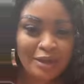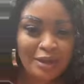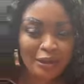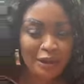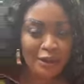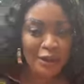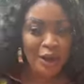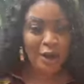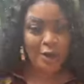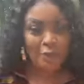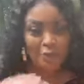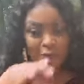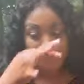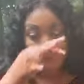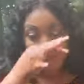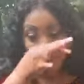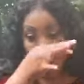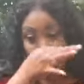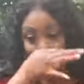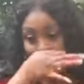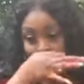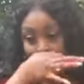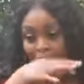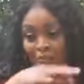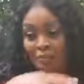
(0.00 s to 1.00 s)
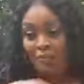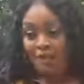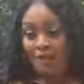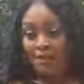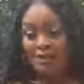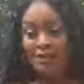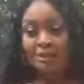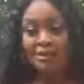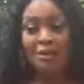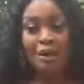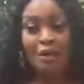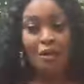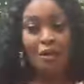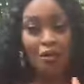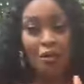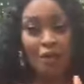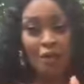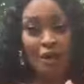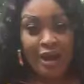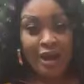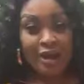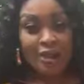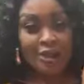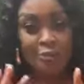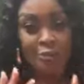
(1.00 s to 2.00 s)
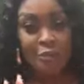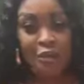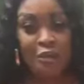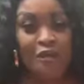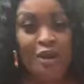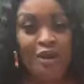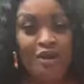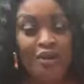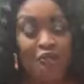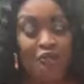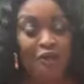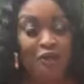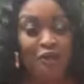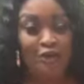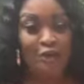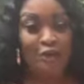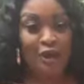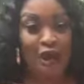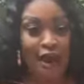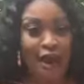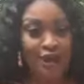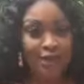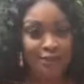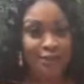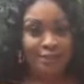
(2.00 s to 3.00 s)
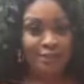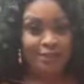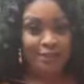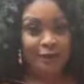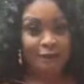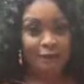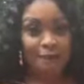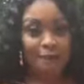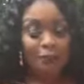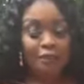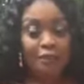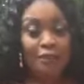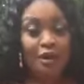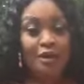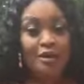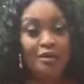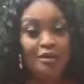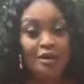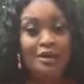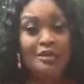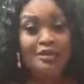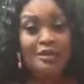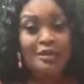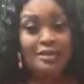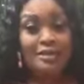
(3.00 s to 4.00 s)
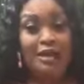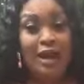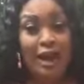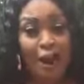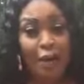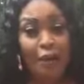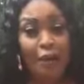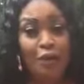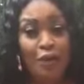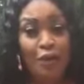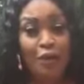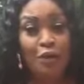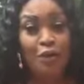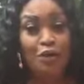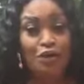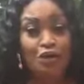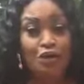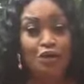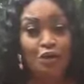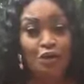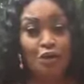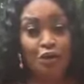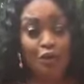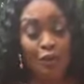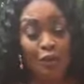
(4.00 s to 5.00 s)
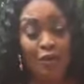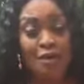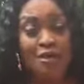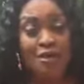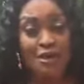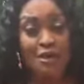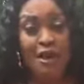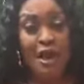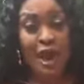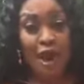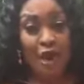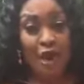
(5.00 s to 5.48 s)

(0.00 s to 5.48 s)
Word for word: You know, this is a good experience for you guys. This is how we used to do it in